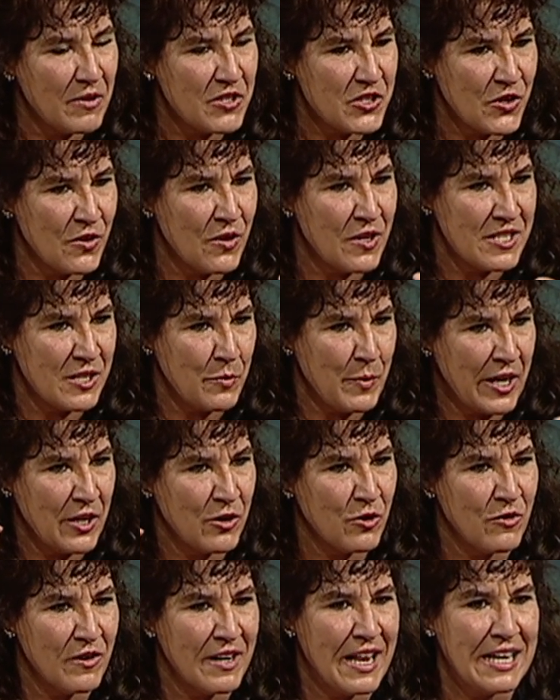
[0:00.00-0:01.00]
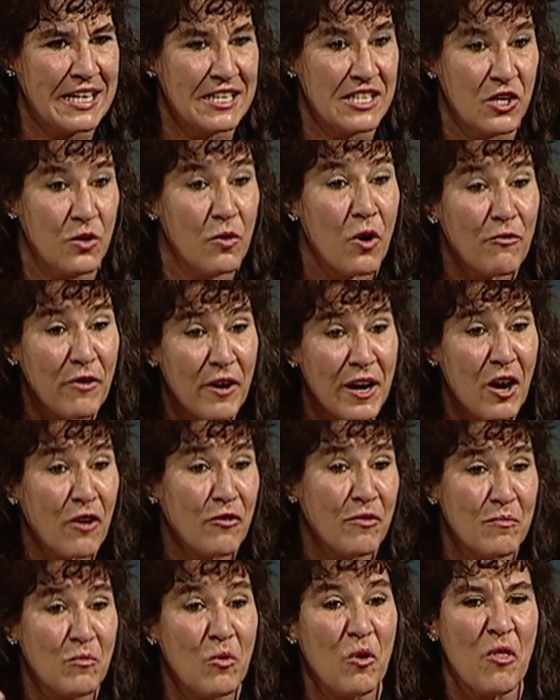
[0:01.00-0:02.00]
stories that we can all relate to, very
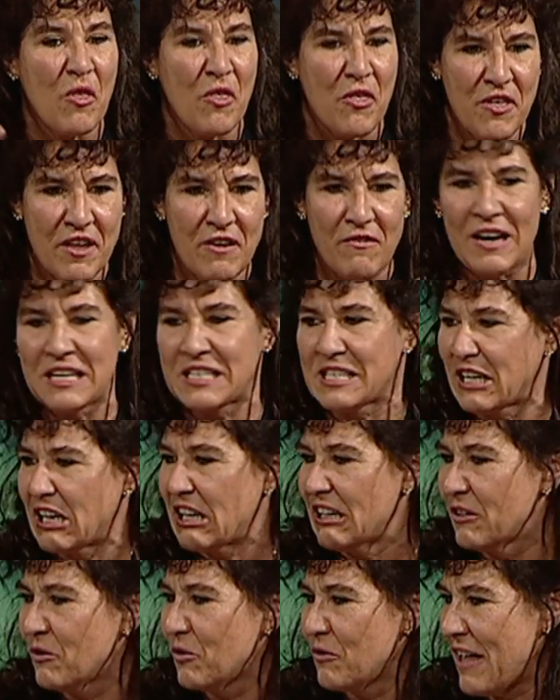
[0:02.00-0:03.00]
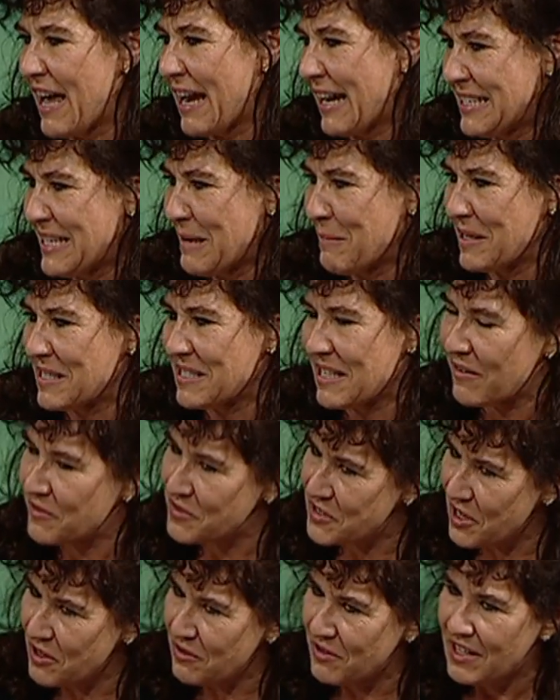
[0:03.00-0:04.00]
often more than theoretical and all the academic stuff.
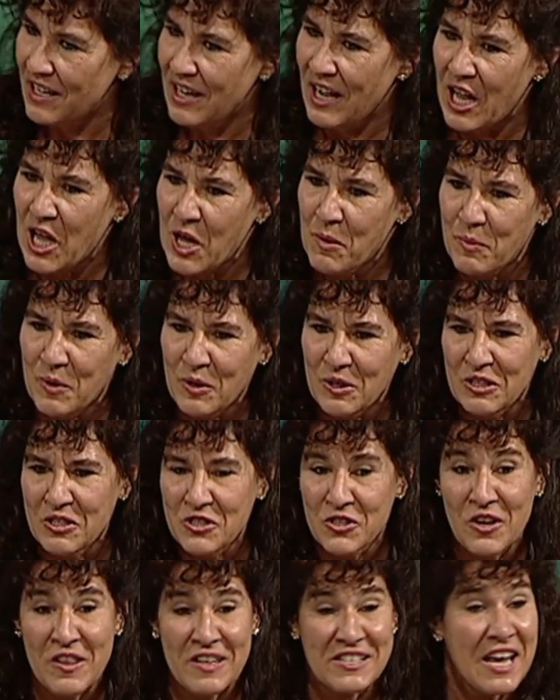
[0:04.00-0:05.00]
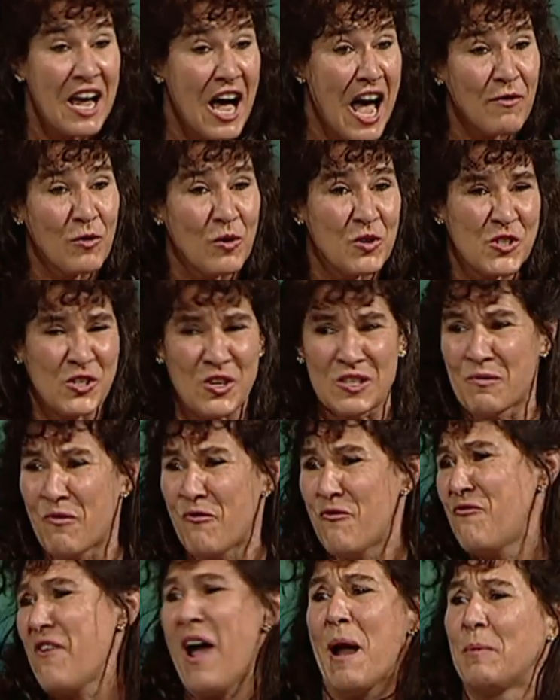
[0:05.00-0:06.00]
So I hope you'll enjoy this. I've also got some
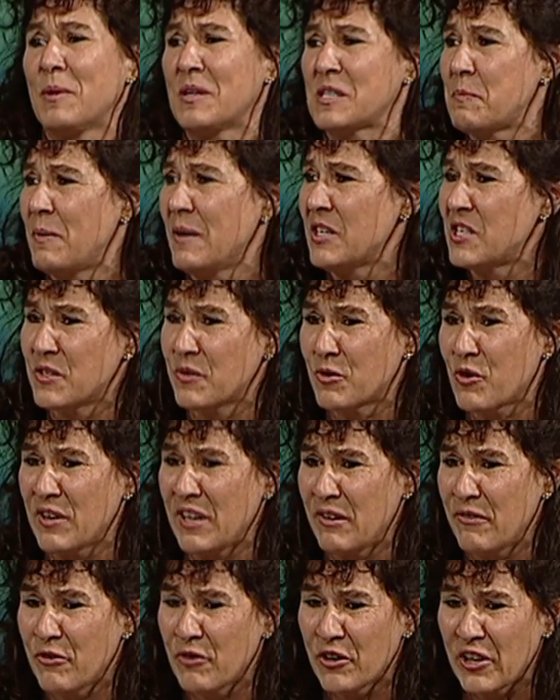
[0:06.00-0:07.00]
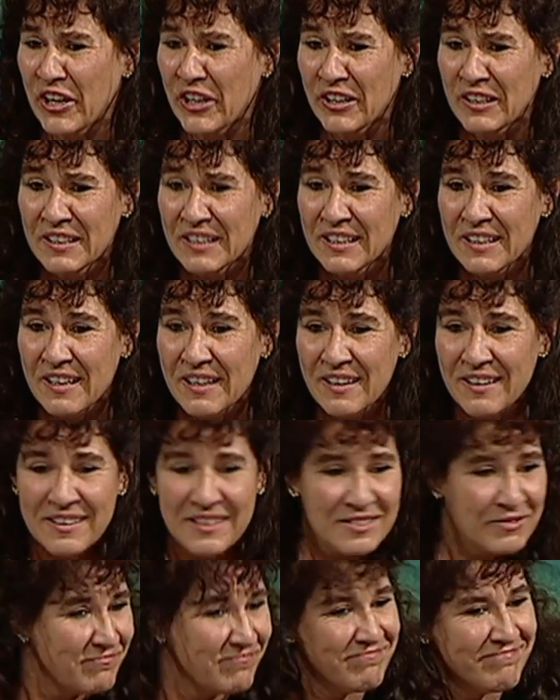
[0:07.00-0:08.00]
fabulous pictures of Crete for you.
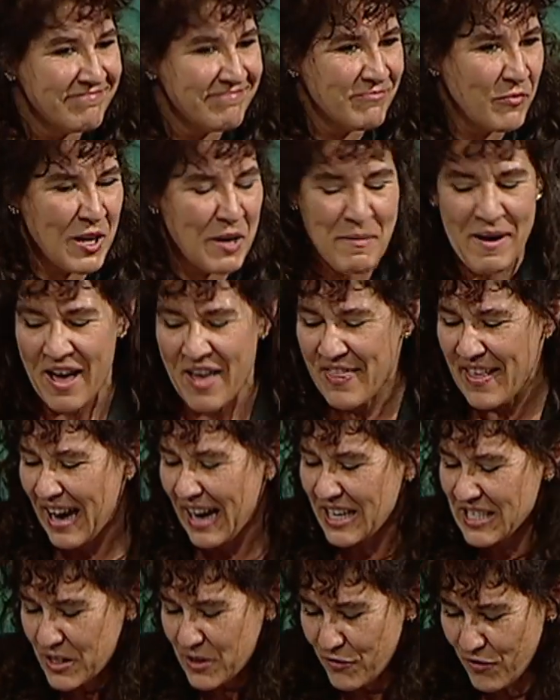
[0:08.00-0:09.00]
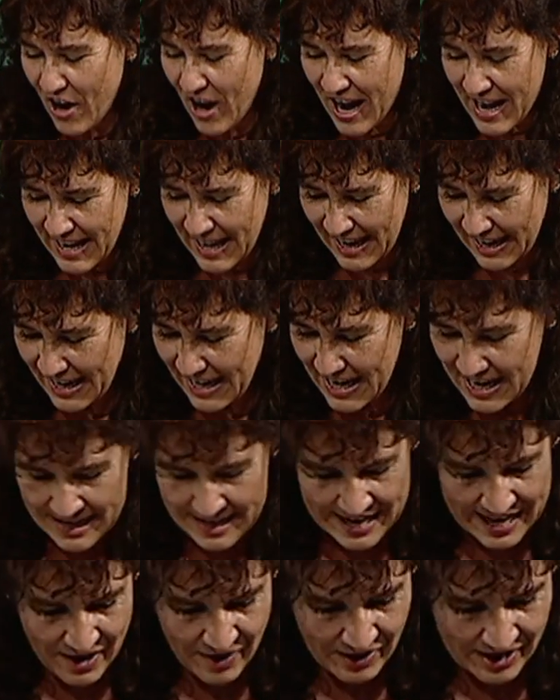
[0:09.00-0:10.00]
What about that? Because it's Friday.
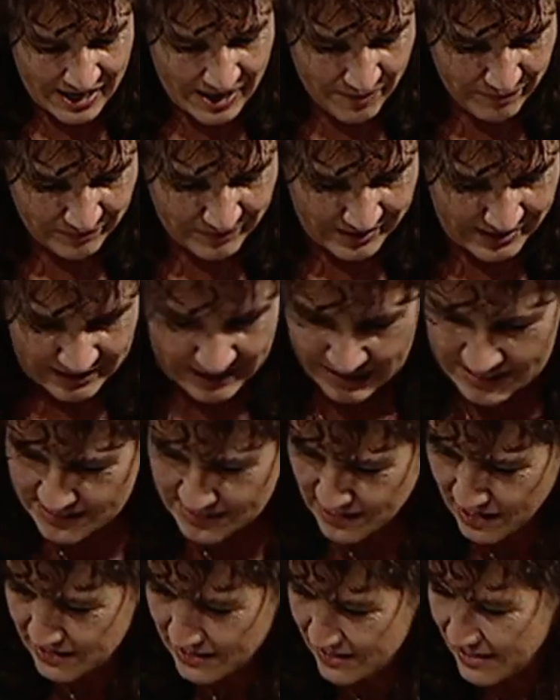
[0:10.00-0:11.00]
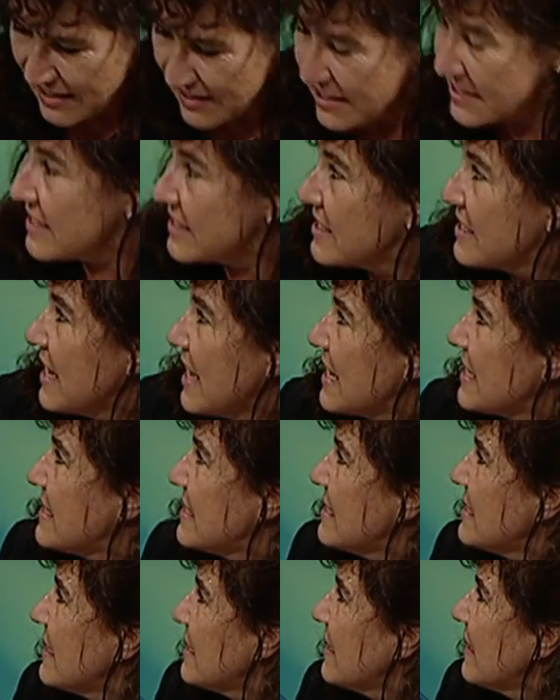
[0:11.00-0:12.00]
Now, can I just ask, is this the
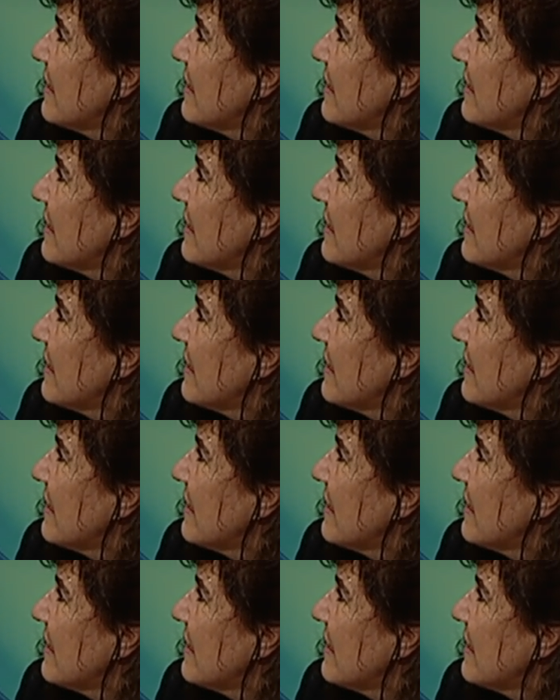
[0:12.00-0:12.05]
next?